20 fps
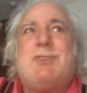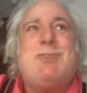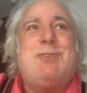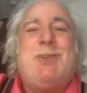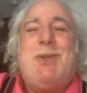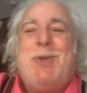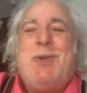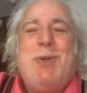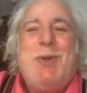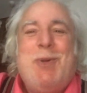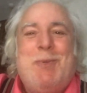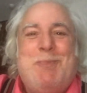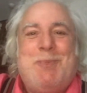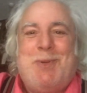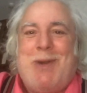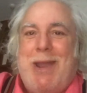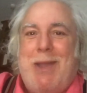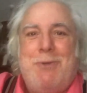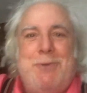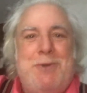so
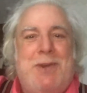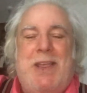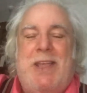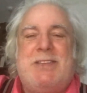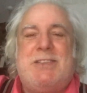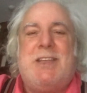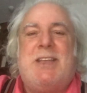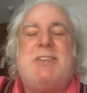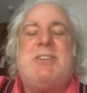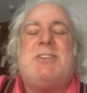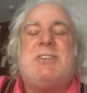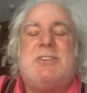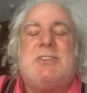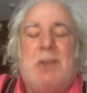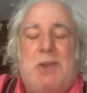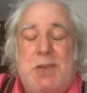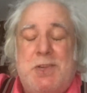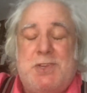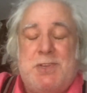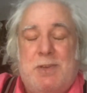proud. It's
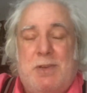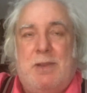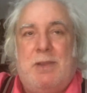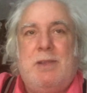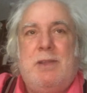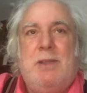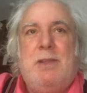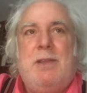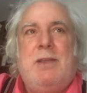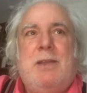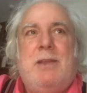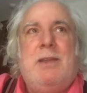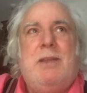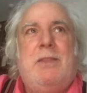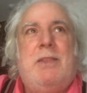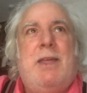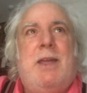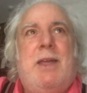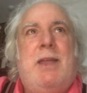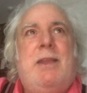astonishing
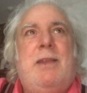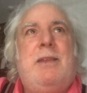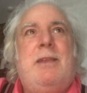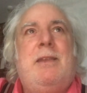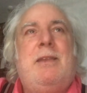that